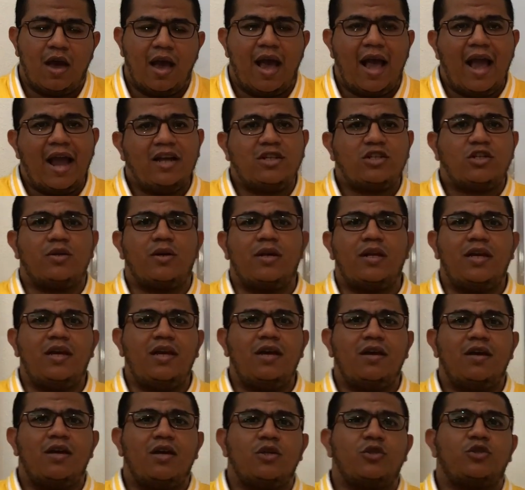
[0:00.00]

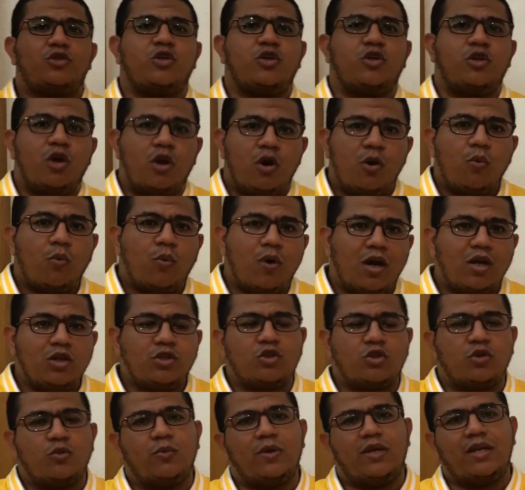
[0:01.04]
Actually, to know why
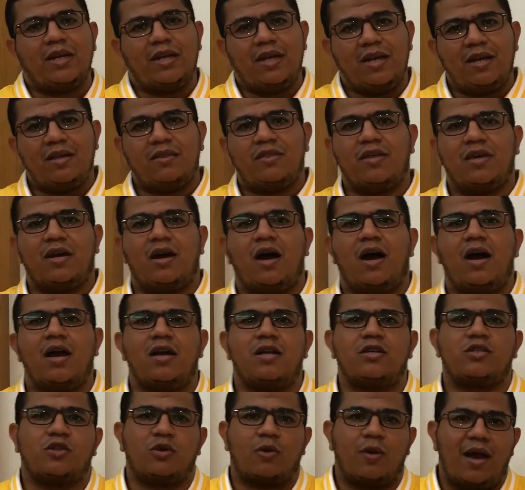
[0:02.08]
do we need the
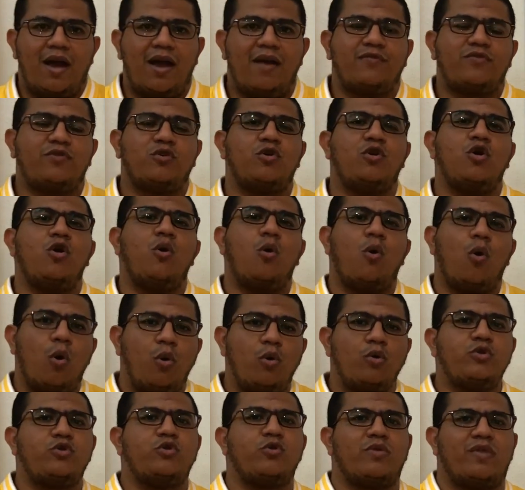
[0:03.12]
IELTS, you have to know
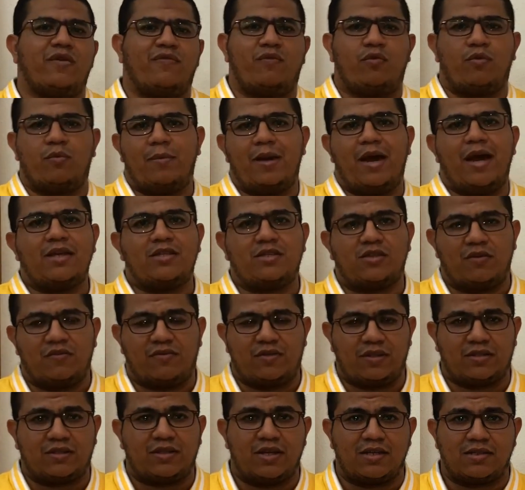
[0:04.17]
also the formats of
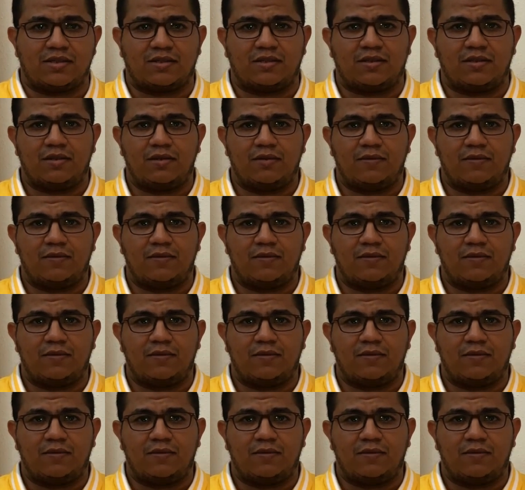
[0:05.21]
the test.